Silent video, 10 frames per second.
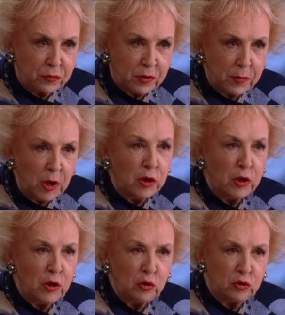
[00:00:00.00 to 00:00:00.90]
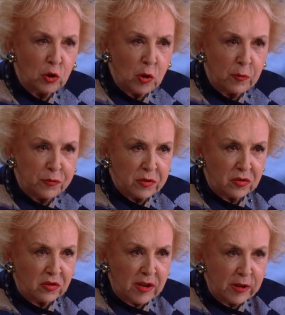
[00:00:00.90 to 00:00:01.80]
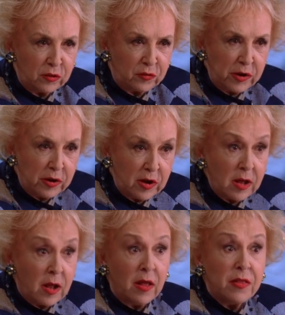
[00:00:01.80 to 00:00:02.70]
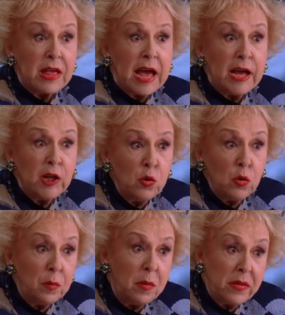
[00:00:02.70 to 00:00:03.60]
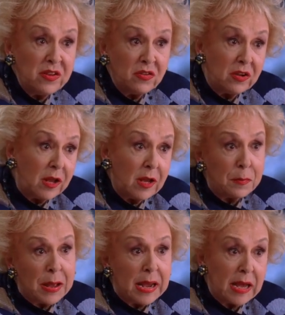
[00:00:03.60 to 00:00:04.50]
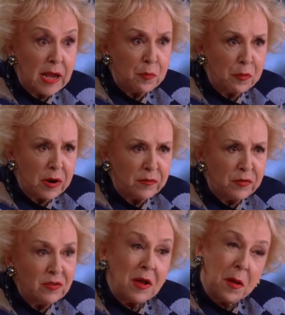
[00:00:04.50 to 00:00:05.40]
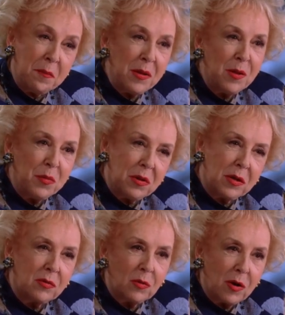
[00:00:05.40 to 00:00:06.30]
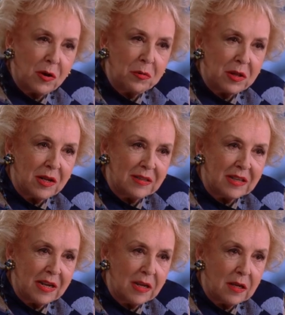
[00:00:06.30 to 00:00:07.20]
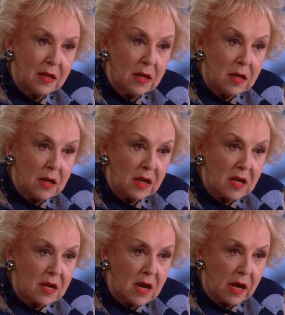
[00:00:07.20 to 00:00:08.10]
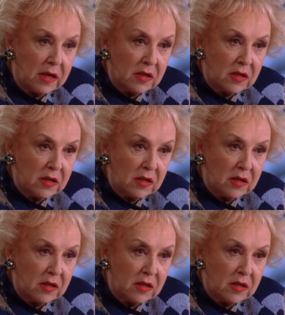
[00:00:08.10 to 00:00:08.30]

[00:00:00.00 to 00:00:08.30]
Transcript: You don't show up for the science fair, the annual Mother's Day pancake breakfast. Maybe you're not so hungry that day. Got it?